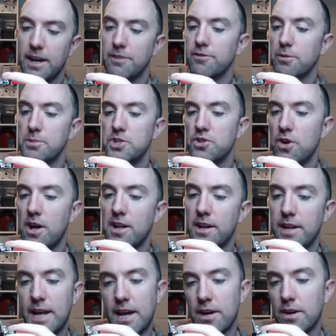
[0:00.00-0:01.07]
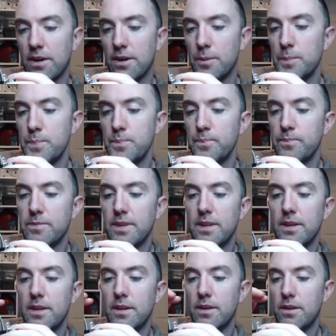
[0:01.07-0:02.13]
out from trial and error
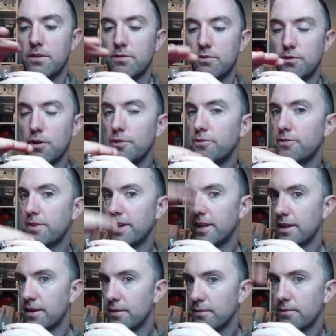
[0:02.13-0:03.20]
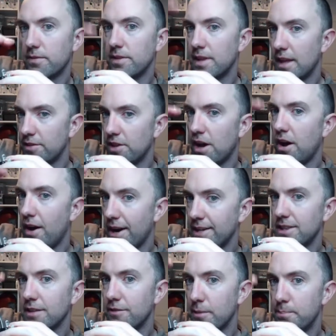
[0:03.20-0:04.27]
roughly the
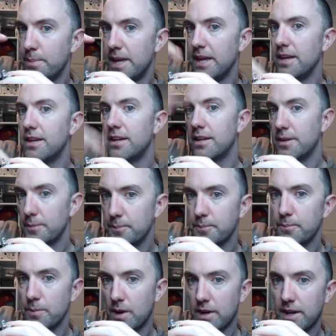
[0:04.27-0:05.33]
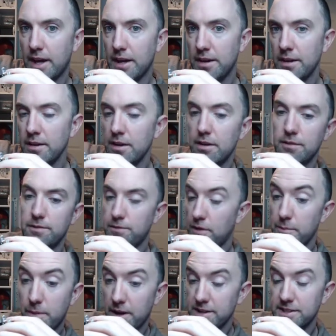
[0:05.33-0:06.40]
height of a peak, okay,
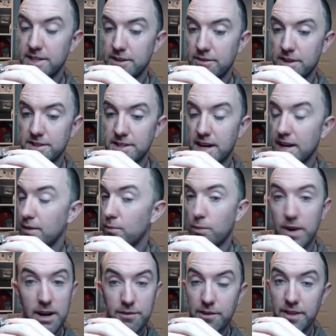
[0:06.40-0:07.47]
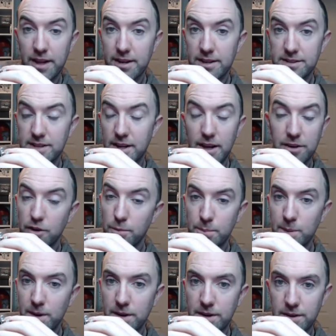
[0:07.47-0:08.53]
from my serial data, whatever that is, a
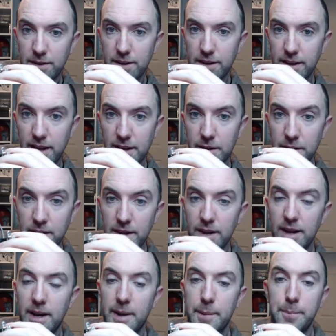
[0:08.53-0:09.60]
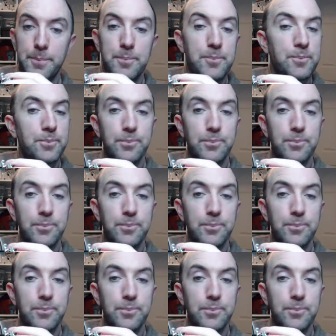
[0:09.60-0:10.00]
number, okay. Um,